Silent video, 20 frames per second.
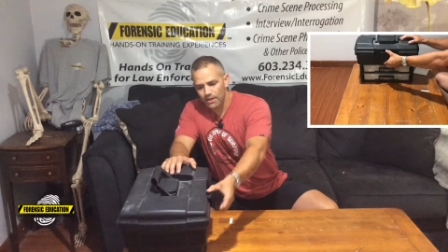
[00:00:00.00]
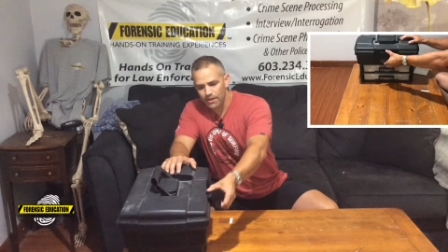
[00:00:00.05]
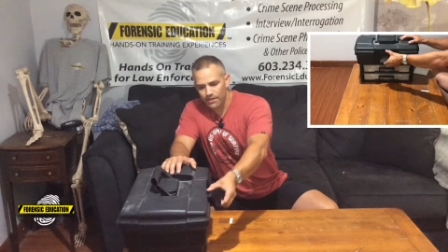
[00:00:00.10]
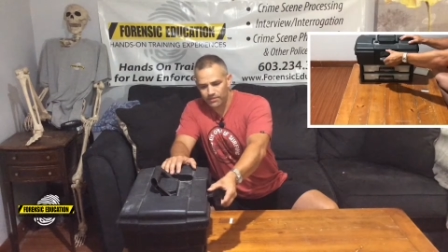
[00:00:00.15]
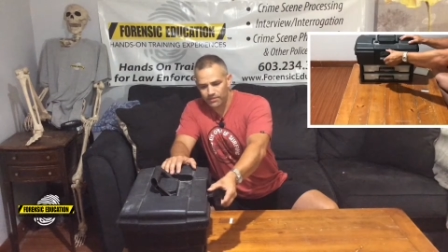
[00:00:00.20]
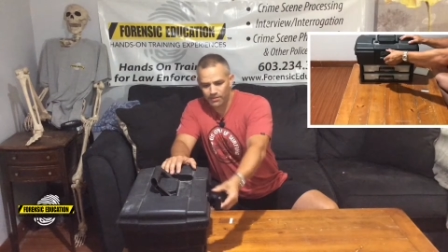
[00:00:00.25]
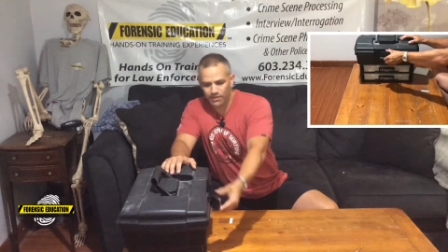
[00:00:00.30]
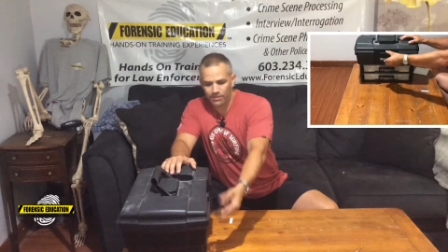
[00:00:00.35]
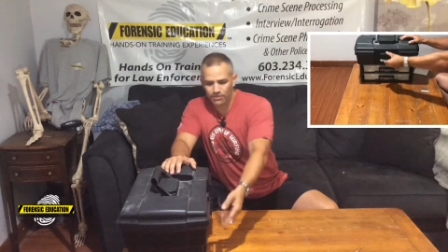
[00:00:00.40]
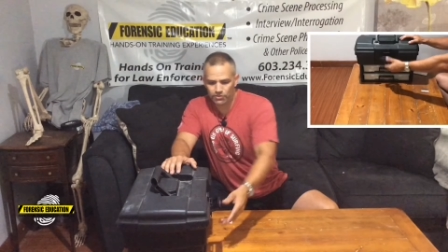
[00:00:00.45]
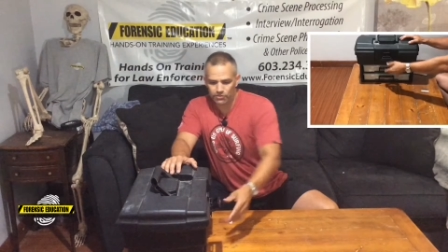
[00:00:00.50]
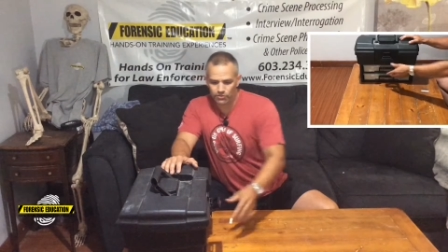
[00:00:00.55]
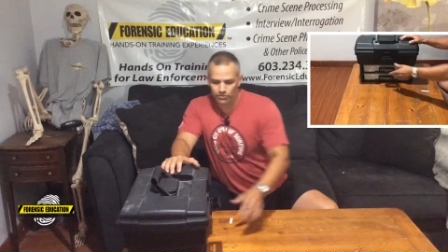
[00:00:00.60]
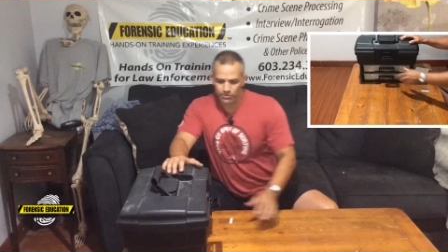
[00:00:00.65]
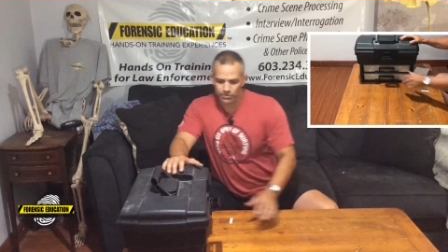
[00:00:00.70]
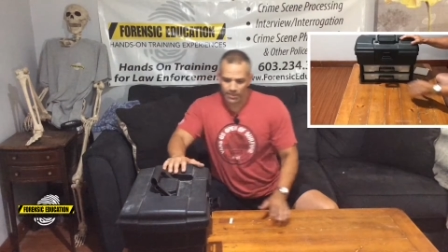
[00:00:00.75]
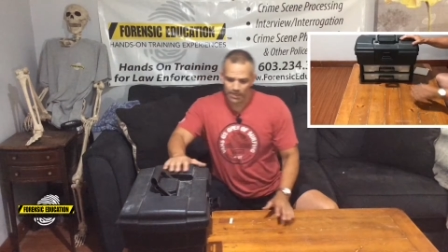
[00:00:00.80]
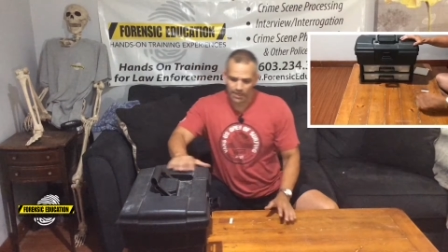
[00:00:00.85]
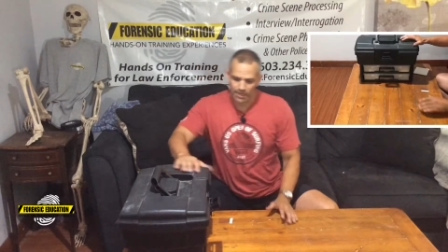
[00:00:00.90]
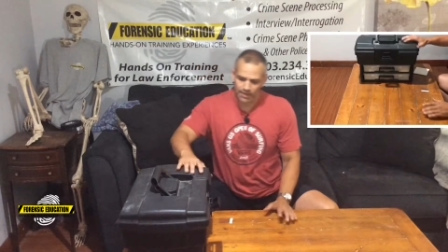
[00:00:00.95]

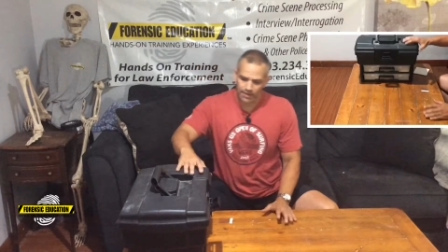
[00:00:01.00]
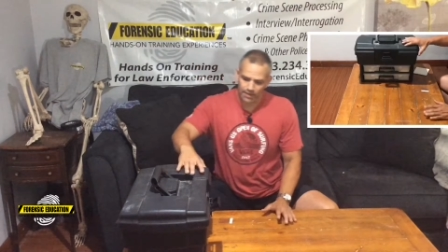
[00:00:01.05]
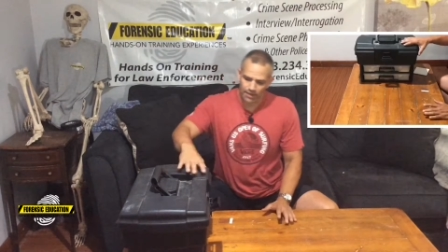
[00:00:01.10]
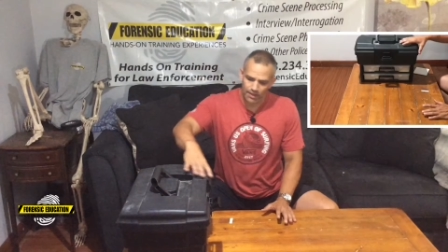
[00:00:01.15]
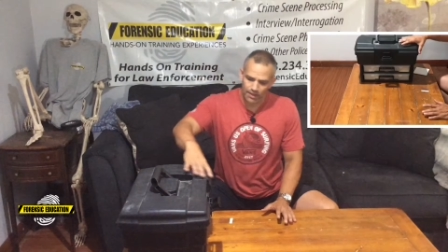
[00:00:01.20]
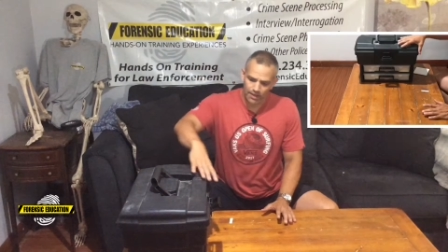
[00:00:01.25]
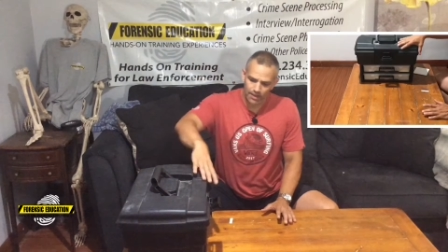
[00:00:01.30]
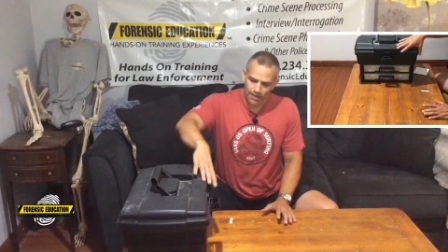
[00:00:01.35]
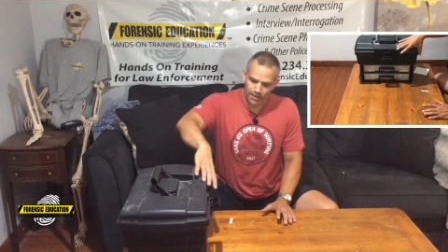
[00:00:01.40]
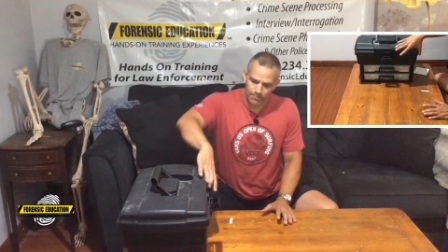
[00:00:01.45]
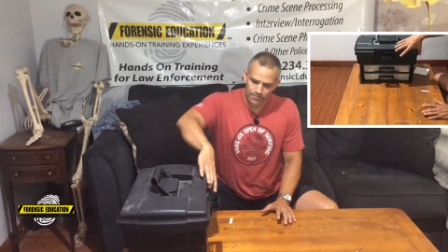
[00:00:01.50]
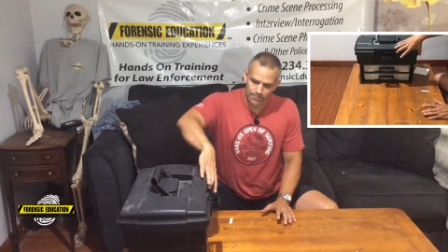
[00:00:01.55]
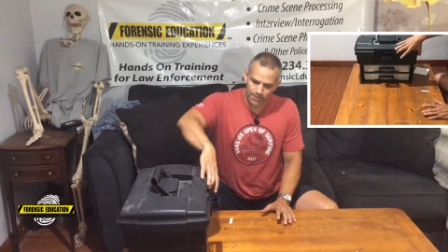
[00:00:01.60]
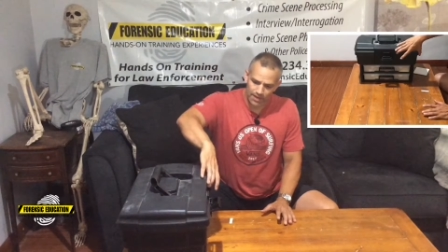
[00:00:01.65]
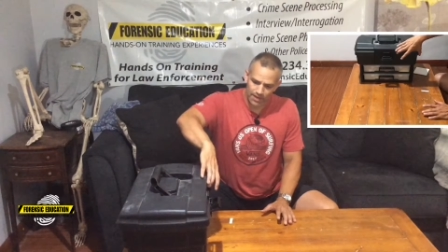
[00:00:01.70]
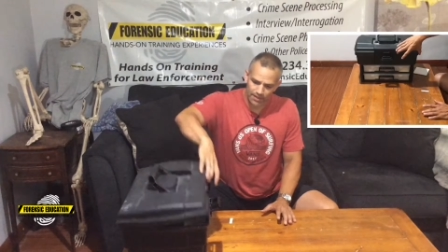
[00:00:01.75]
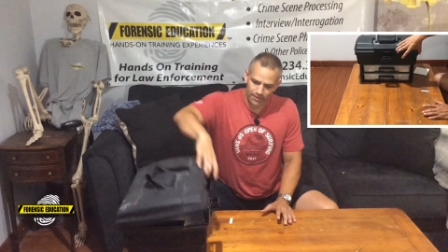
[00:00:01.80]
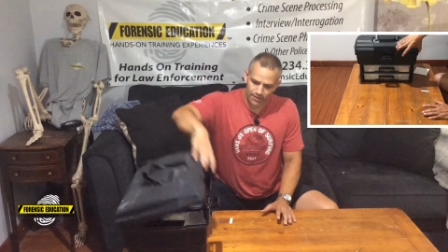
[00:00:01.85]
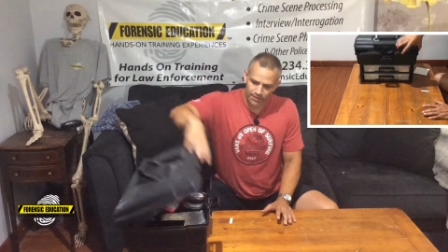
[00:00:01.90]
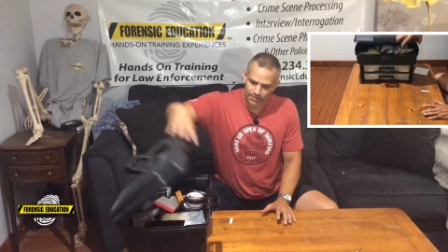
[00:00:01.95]
essentials that, I
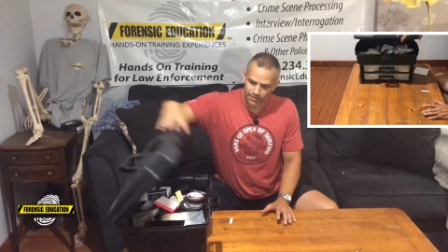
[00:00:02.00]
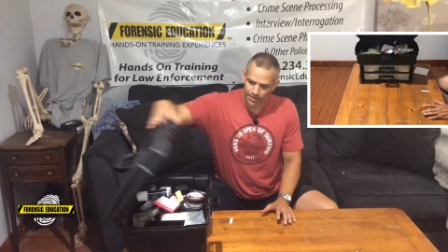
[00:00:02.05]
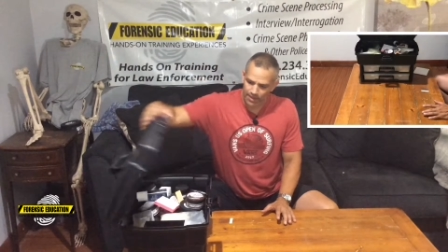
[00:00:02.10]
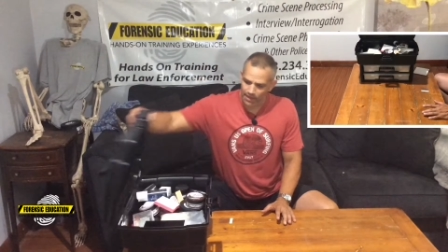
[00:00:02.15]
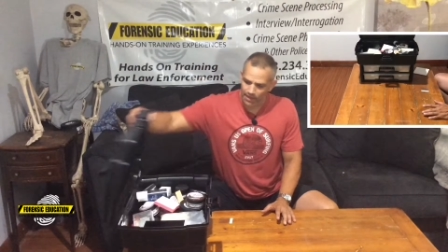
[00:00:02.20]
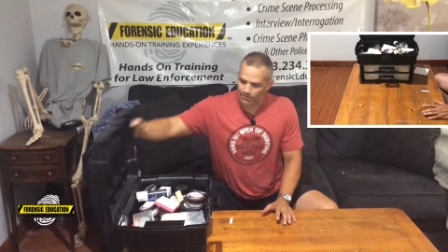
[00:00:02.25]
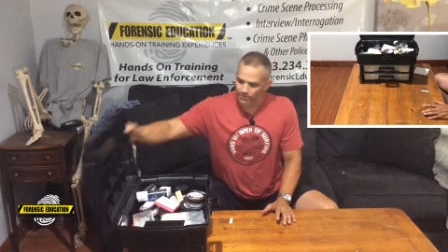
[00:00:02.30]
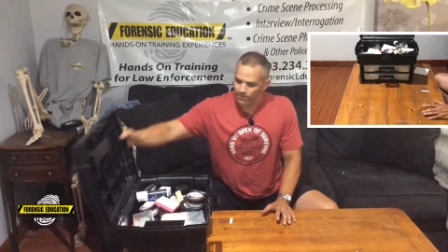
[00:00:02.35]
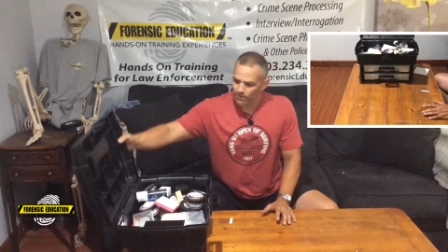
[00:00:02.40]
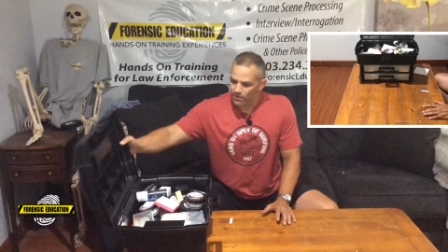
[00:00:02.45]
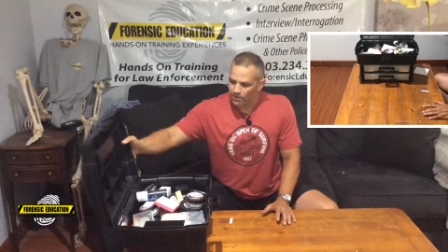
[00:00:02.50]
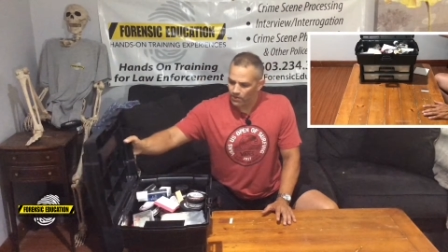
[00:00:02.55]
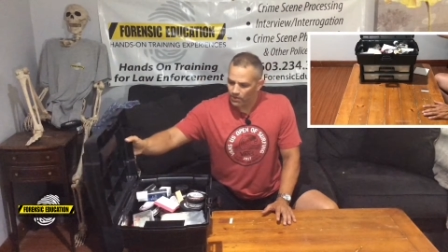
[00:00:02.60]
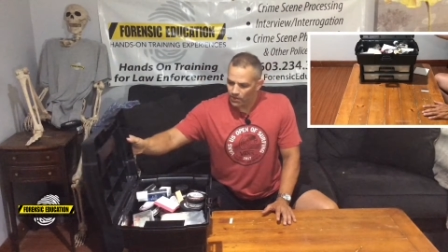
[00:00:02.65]
like to have.